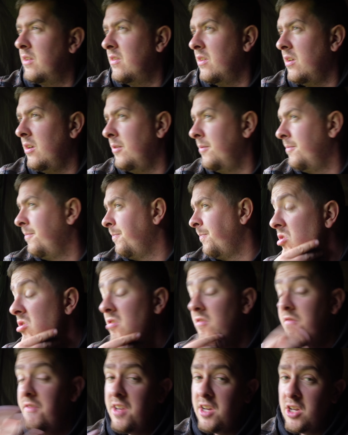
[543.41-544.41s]
So
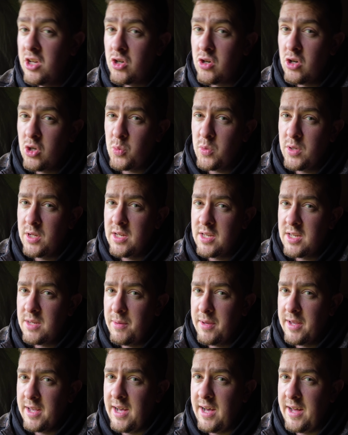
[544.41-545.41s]
fingers crossed we get
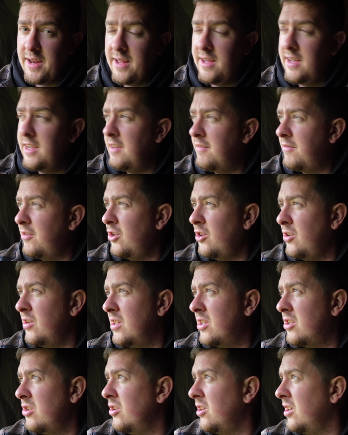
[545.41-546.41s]
something out of that. If not,
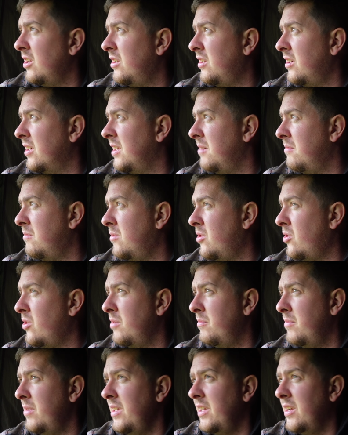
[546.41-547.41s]
it's looking like it
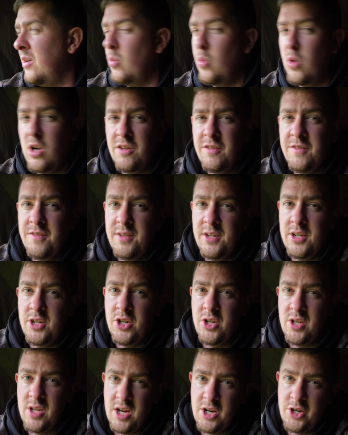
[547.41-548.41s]
might be a one
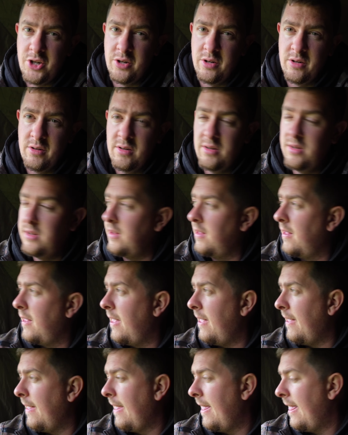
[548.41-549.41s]
fish session.
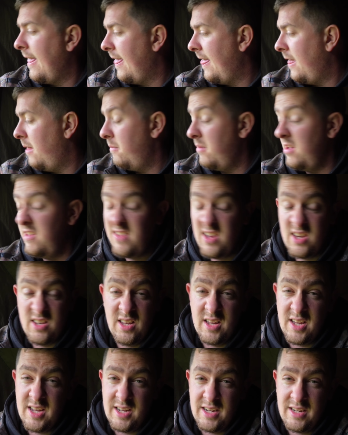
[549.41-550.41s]
But if that's
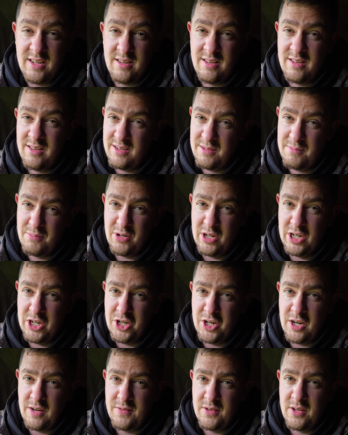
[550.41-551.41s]
the case, I'm pretty
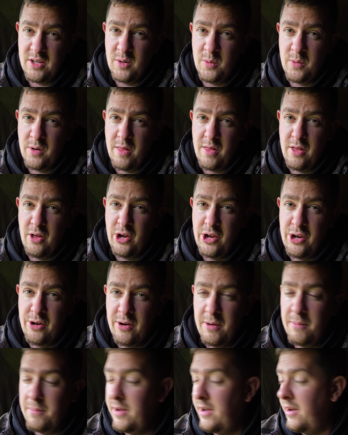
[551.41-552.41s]
chuffed still with a
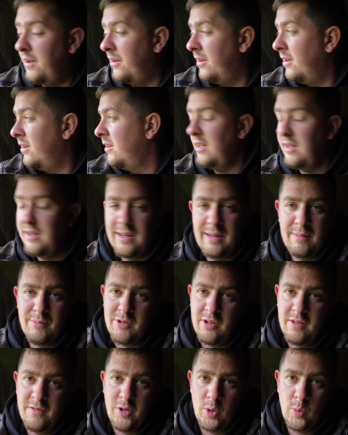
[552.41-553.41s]
39 pounder. Up
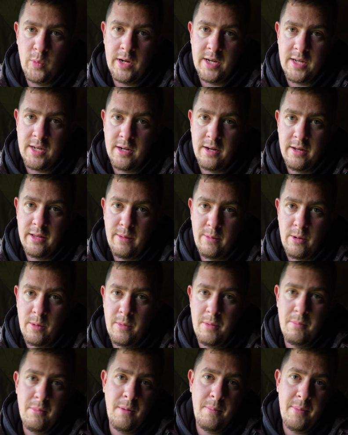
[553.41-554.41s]
till a few weeks ago, that would have
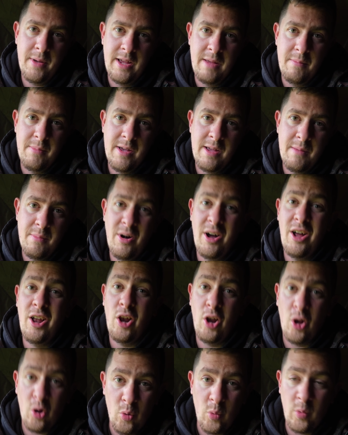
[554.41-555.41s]
been my PB by a
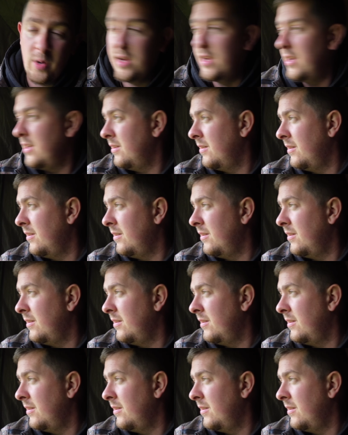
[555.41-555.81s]
long way.